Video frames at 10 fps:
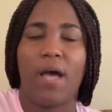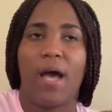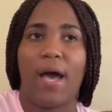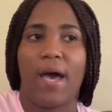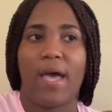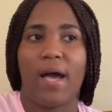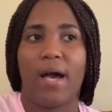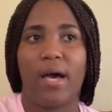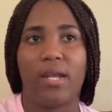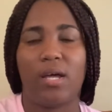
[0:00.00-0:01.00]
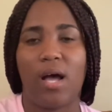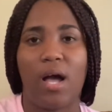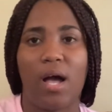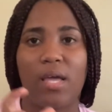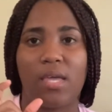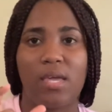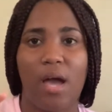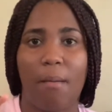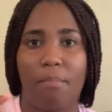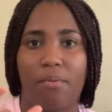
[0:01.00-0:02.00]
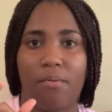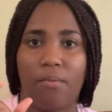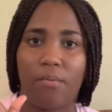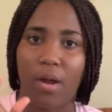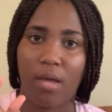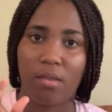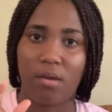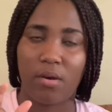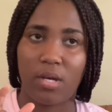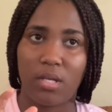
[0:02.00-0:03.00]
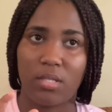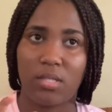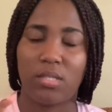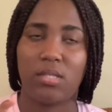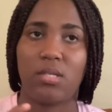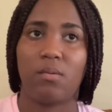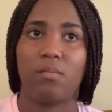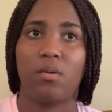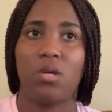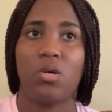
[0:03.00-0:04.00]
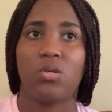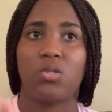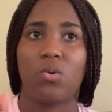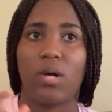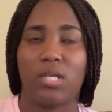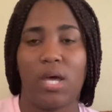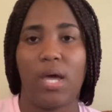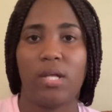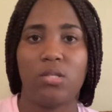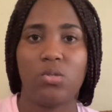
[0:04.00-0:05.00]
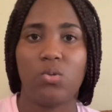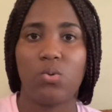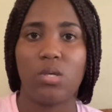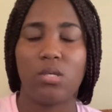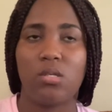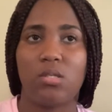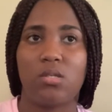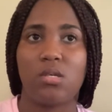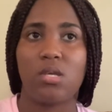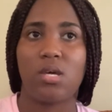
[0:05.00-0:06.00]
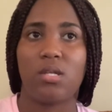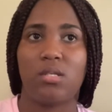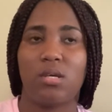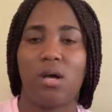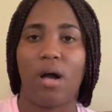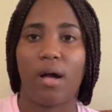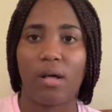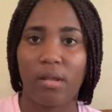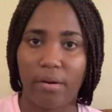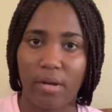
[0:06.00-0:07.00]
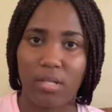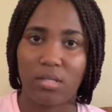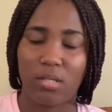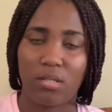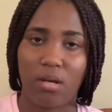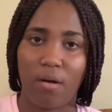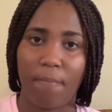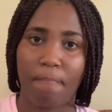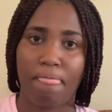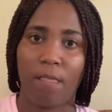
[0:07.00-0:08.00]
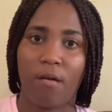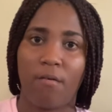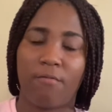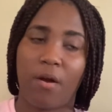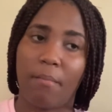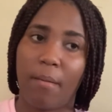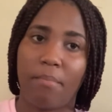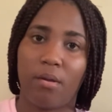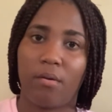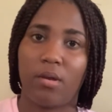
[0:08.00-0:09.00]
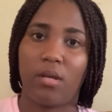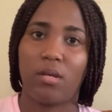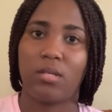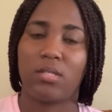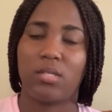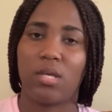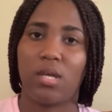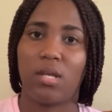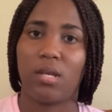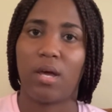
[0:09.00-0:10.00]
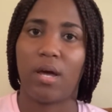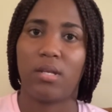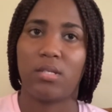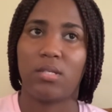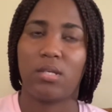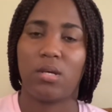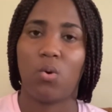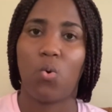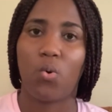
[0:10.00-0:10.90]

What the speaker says: I had a gap right there in the system. So what I had to do is to get a clearance letter, or you can call it a letter of approval stating that